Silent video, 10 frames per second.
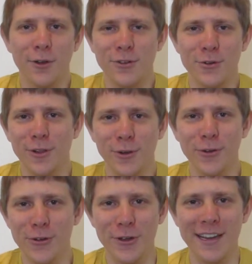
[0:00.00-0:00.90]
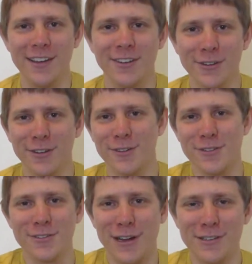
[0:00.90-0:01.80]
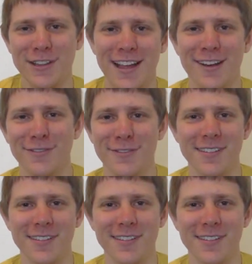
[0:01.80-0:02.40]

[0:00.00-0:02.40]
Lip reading: do a little noogie, you know, a little scratch on the head,